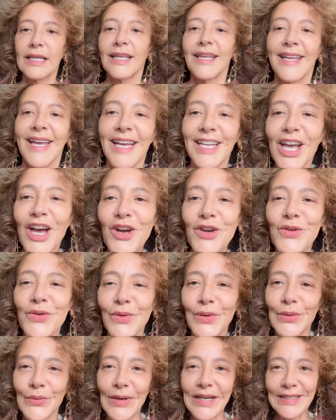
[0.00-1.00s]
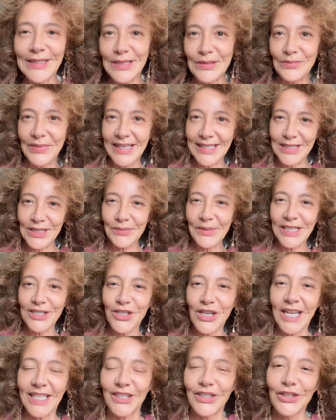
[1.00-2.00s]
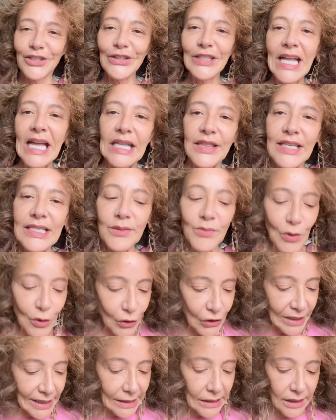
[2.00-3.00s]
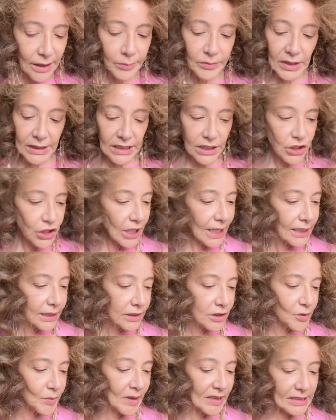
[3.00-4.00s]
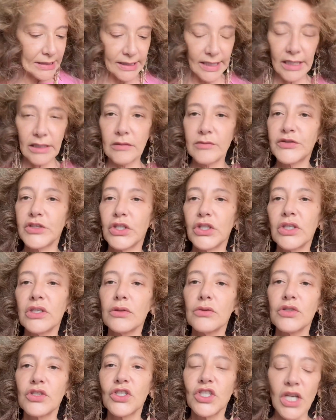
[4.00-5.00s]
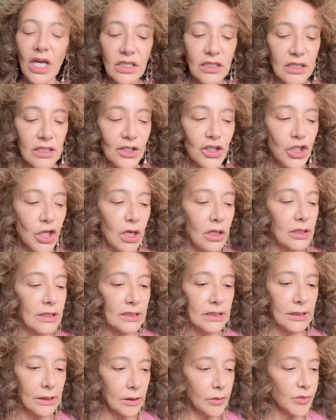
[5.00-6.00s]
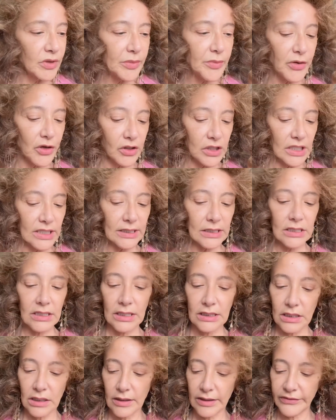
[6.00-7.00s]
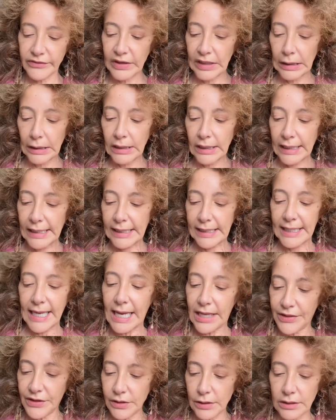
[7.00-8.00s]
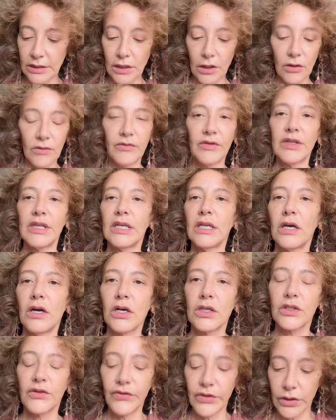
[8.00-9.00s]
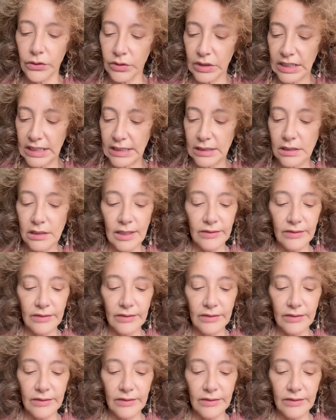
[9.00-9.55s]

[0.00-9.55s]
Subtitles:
Hello, welcome back to my channel. This morning I'm going to challenge myself to use just the Charlotte Tilbury products that I've gathered over the last few years.